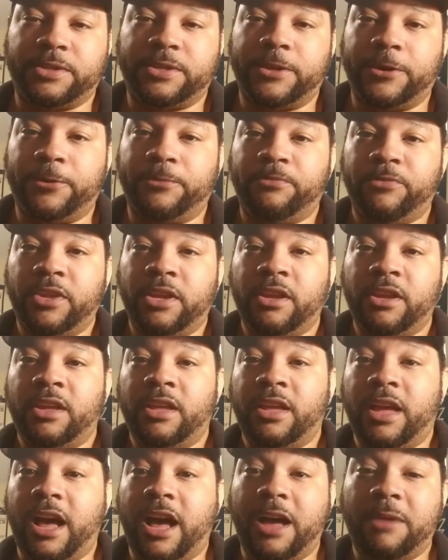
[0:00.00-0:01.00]
So
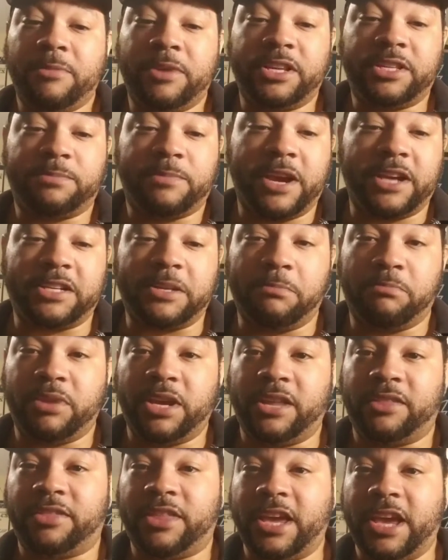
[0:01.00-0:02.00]
I'm expecting
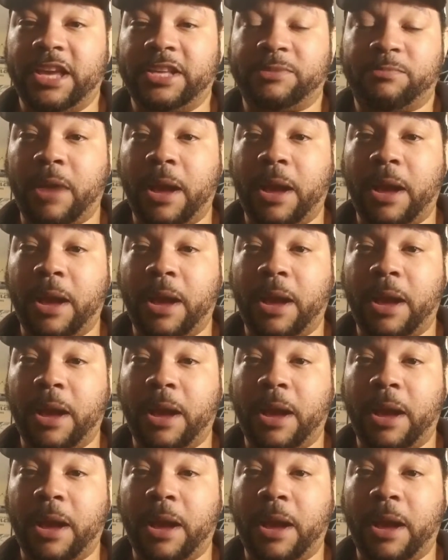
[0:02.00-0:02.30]
big things.